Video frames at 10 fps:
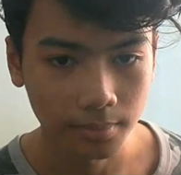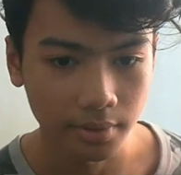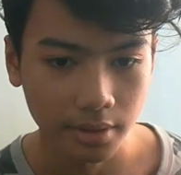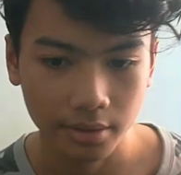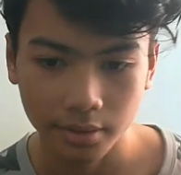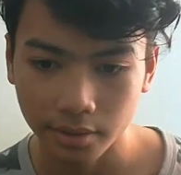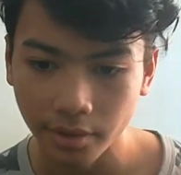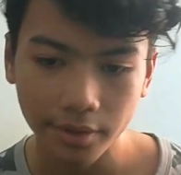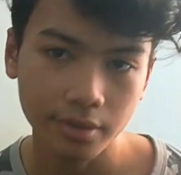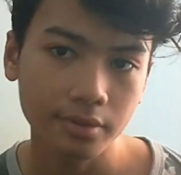because
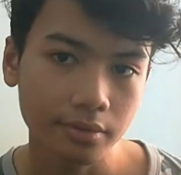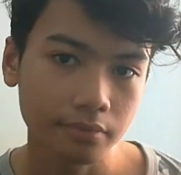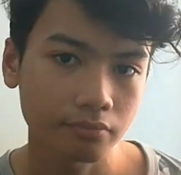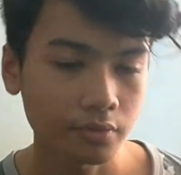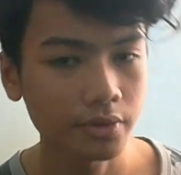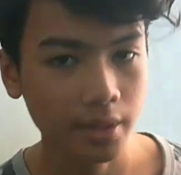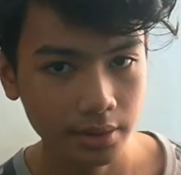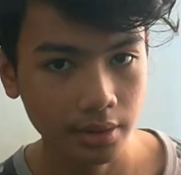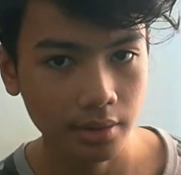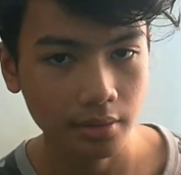right here, as you can
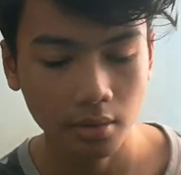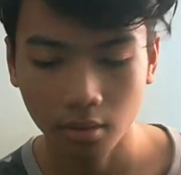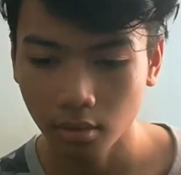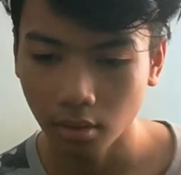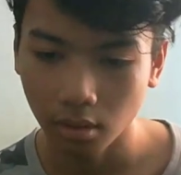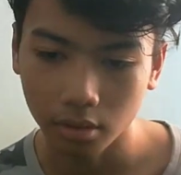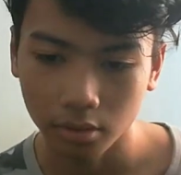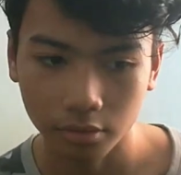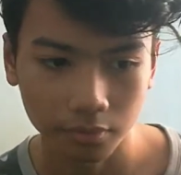see, I